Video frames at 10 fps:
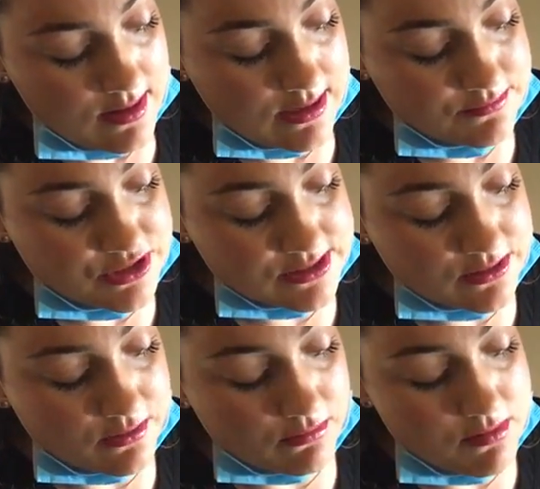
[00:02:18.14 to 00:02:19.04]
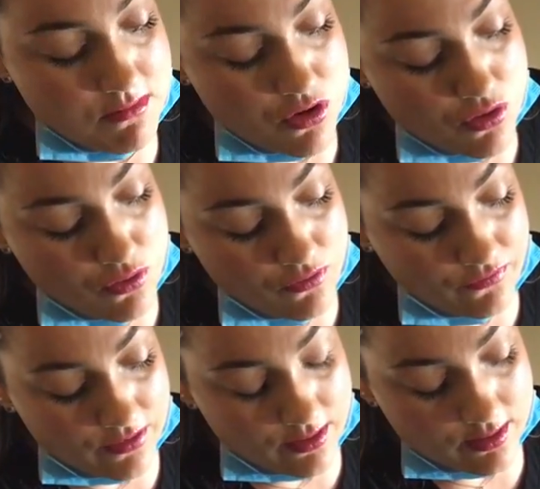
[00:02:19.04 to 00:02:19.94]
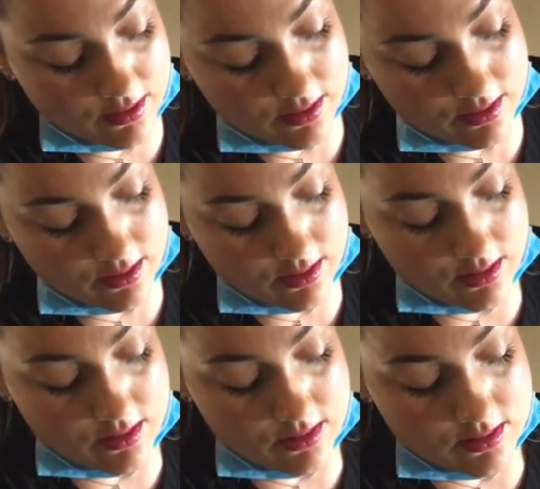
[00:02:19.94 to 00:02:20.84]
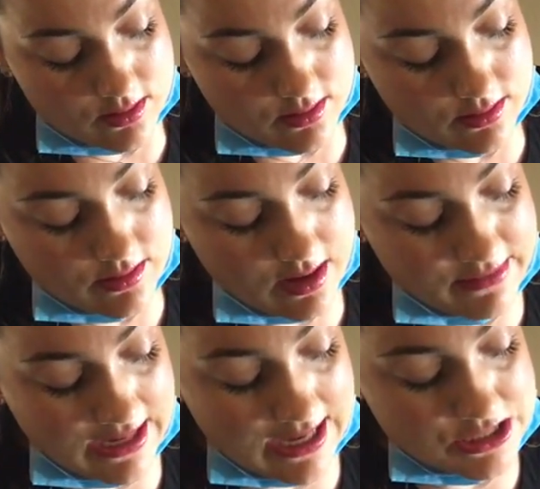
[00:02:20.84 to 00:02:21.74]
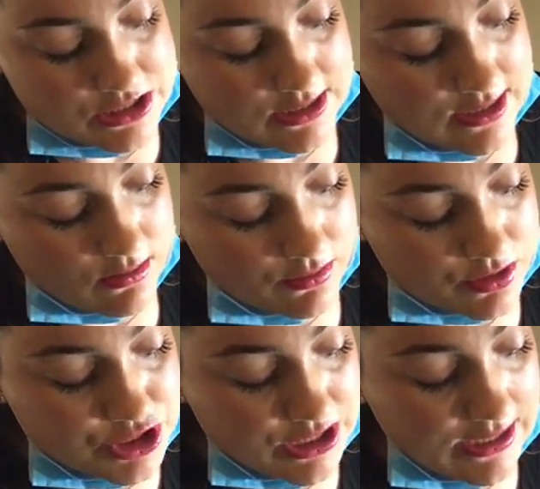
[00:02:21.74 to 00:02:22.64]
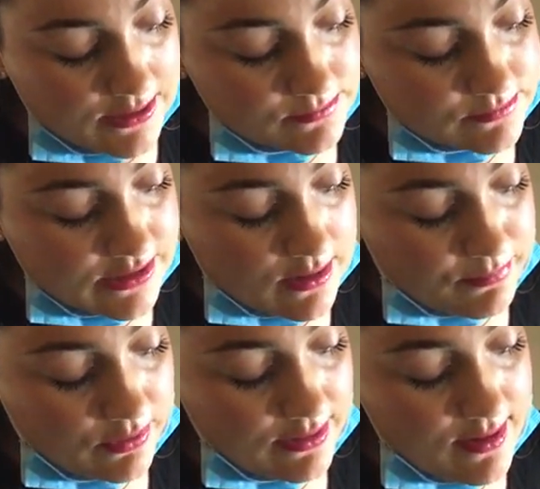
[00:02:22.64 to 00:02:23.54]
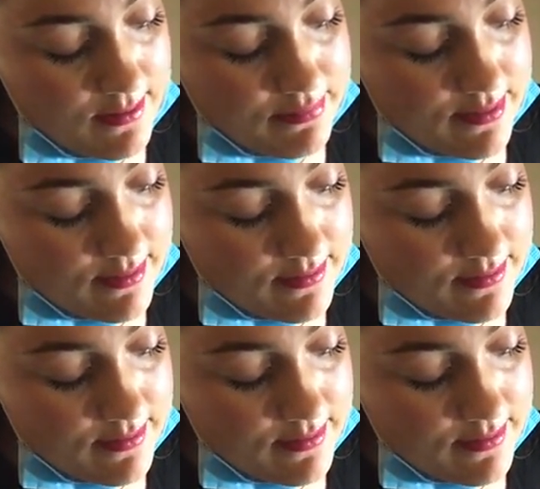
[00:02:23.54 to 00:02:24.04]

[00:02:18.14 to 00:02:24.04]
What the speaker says: and I'm just going to remove the numbing agent here on her cheek and upper lip.